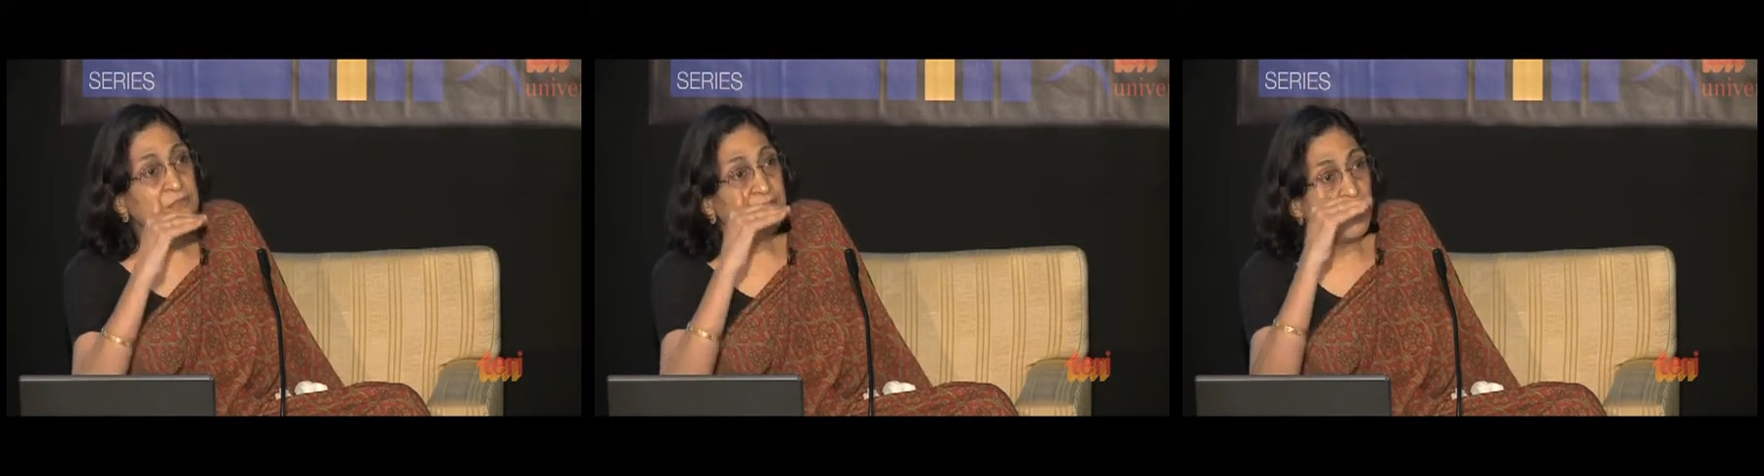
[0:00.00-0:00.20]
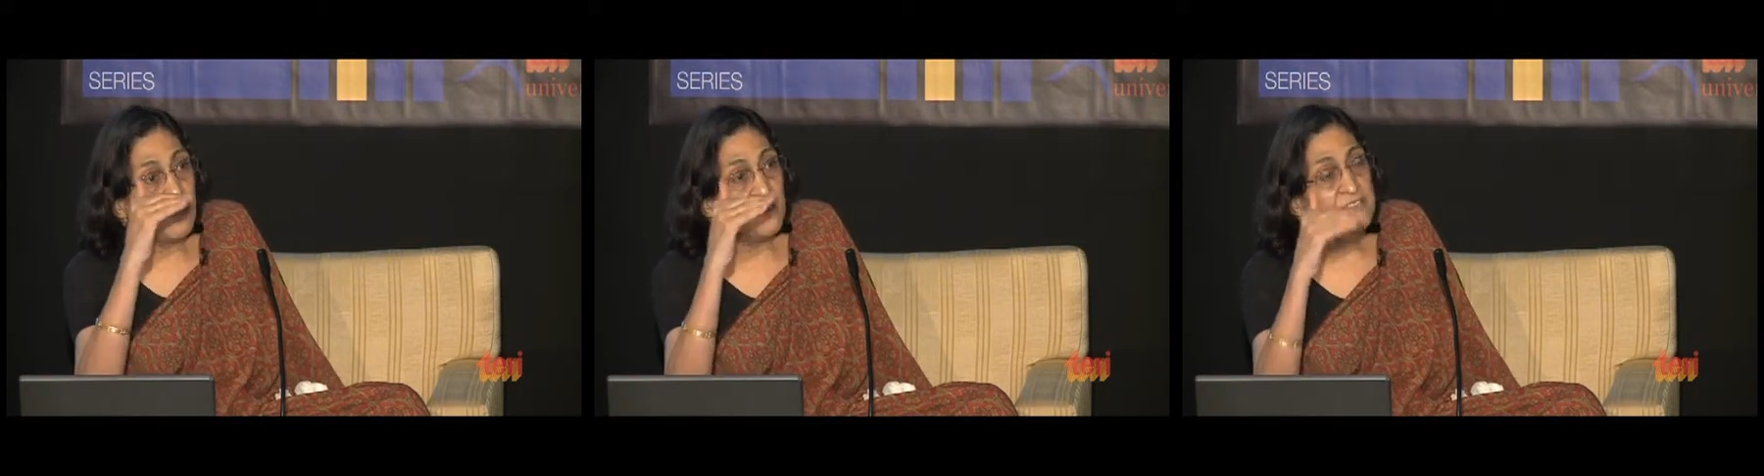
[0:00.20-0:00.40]

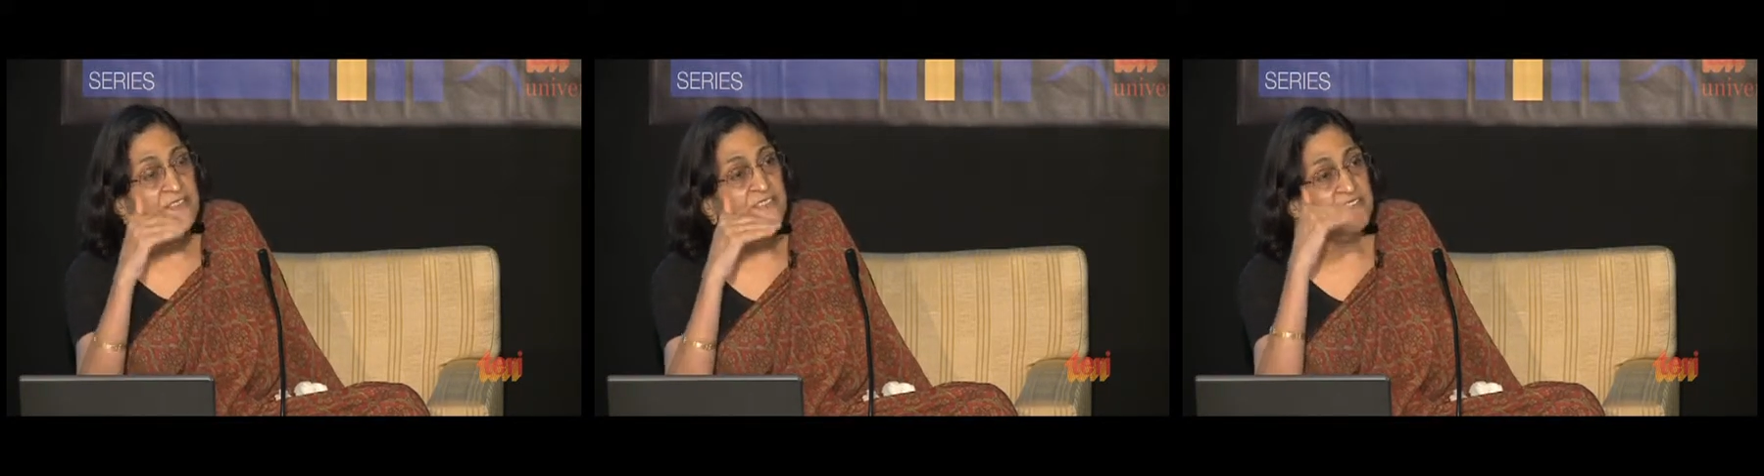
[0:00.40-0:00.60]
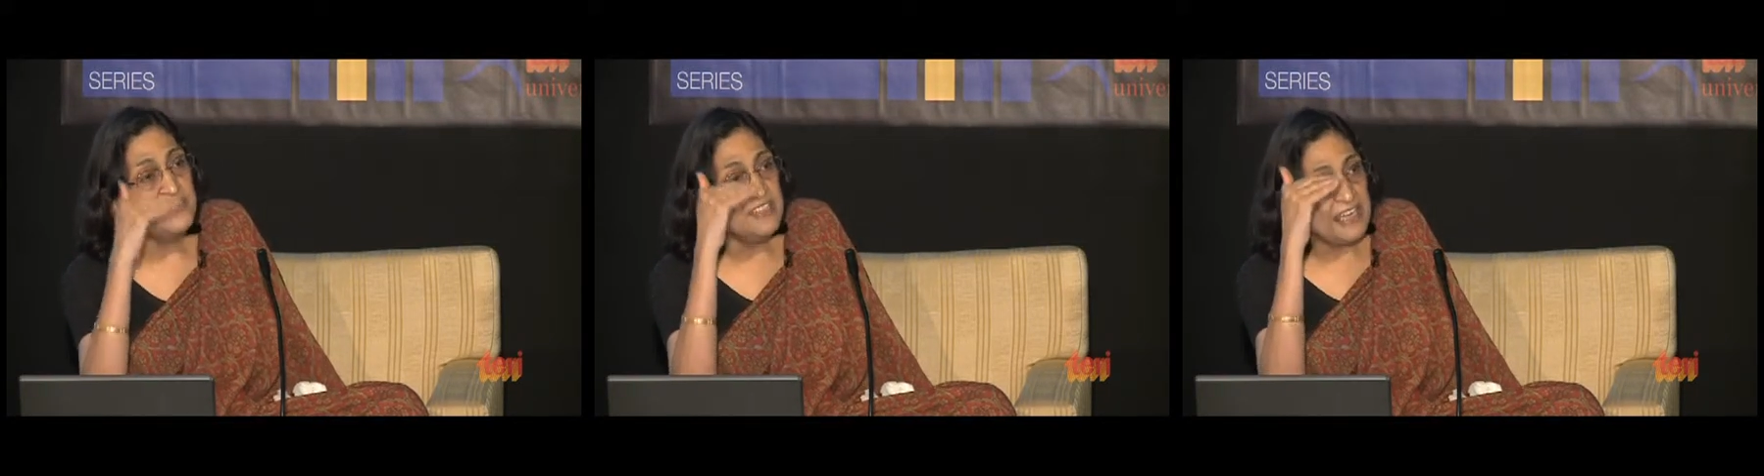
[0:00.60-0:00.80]

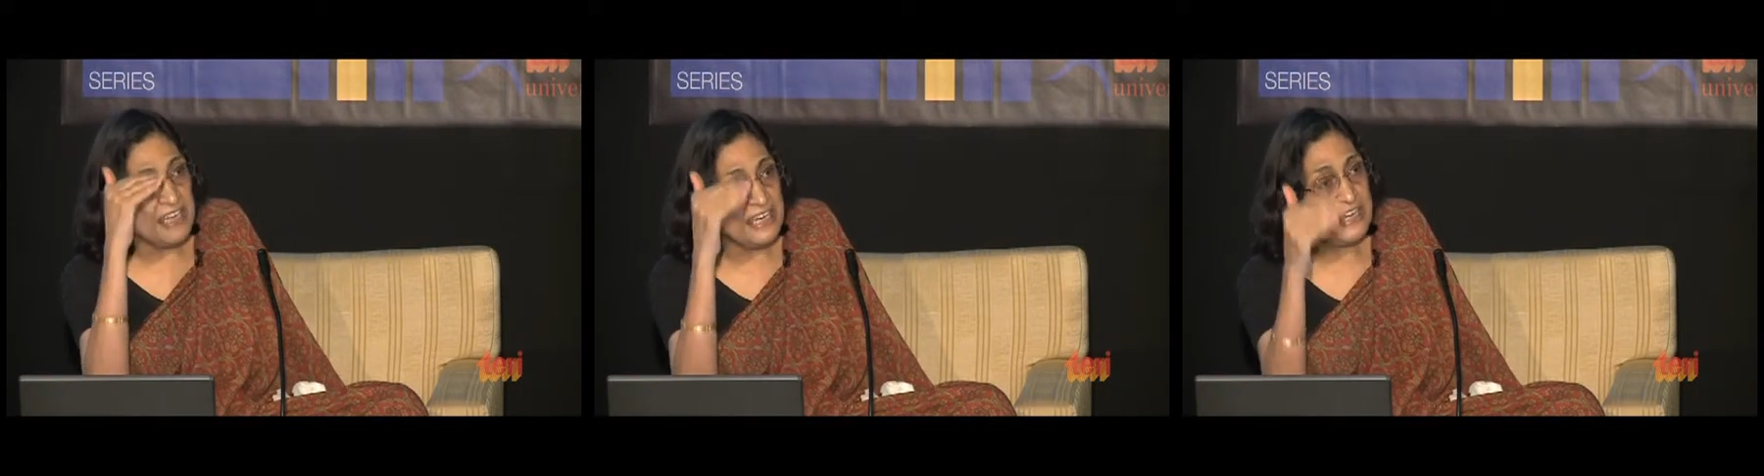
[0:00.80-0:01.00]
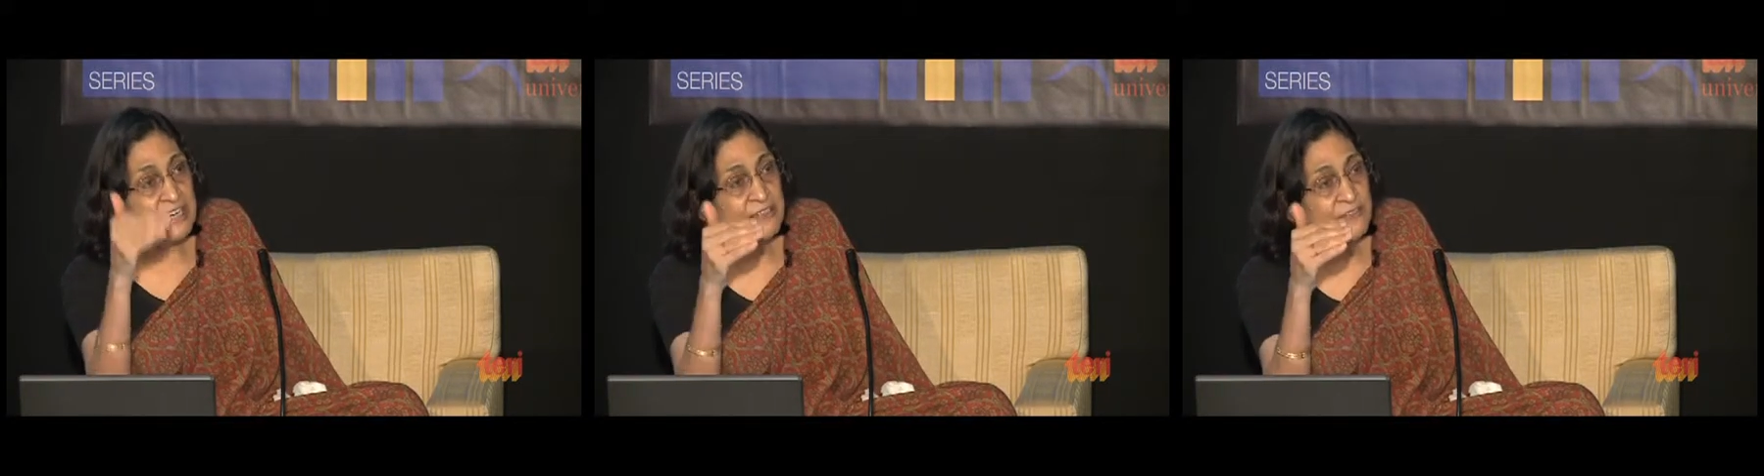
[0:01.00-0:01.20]
grants in
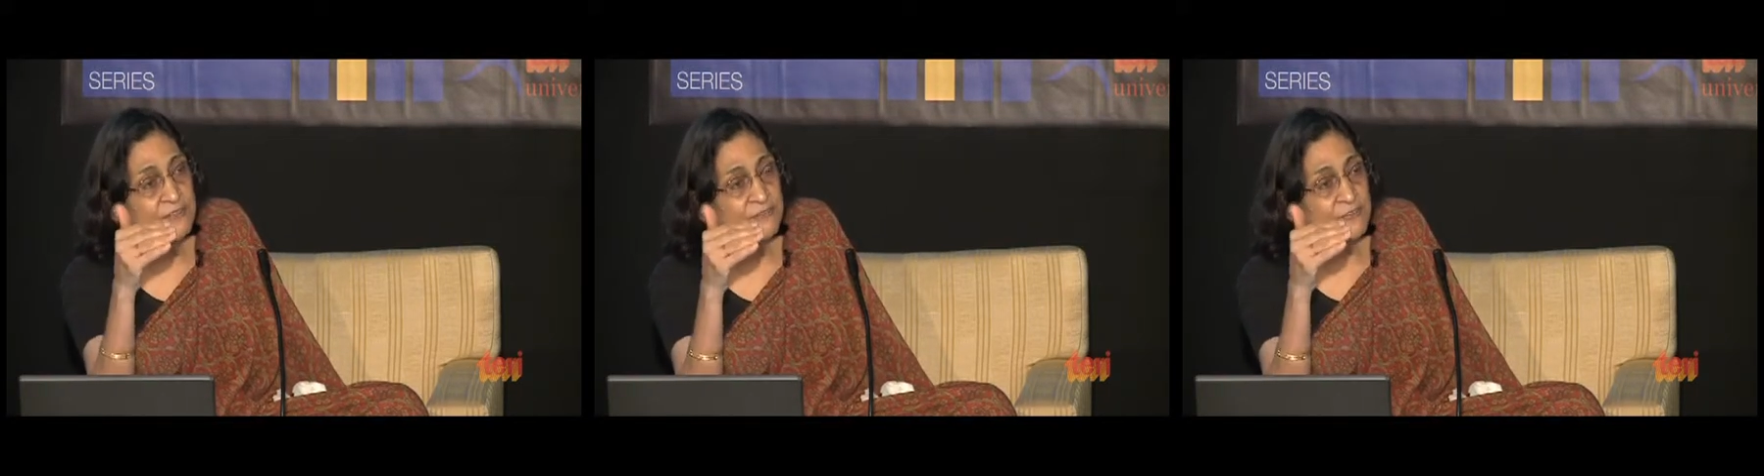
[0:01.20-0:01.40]
aid